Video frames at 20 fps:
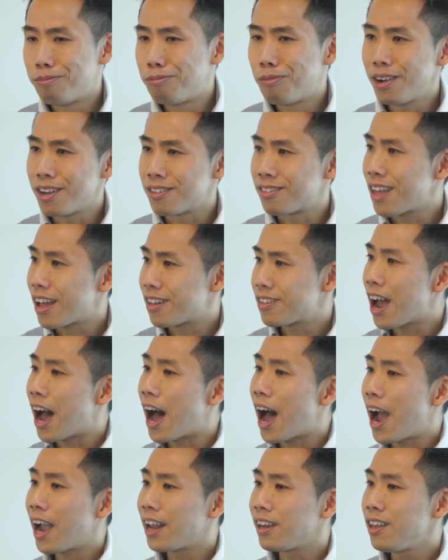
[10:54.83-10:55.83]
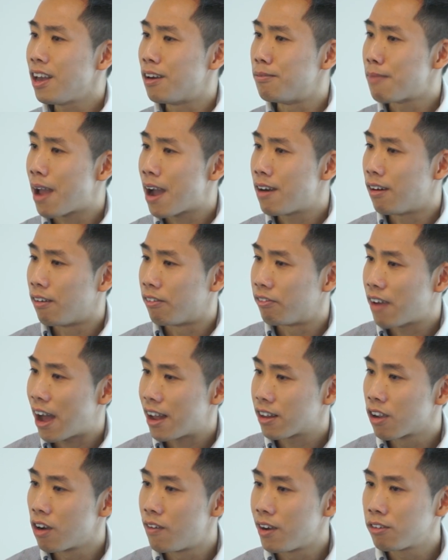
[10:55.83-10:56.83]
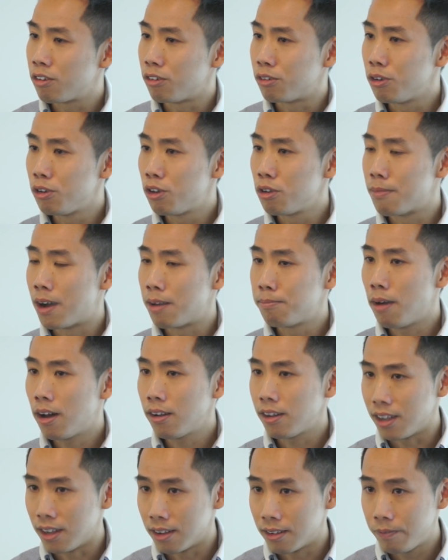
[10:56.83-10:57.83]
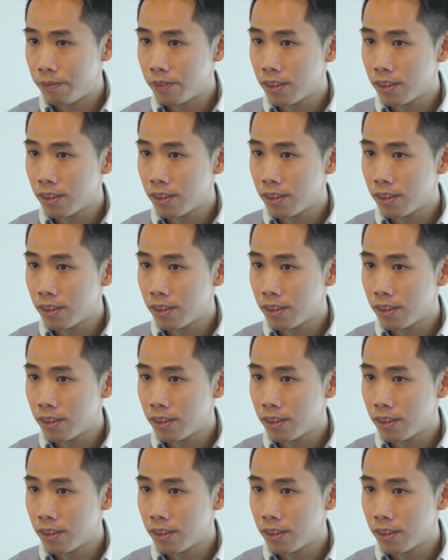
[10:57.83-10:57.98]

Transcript: what is that tiny amount of fat going to do to my body?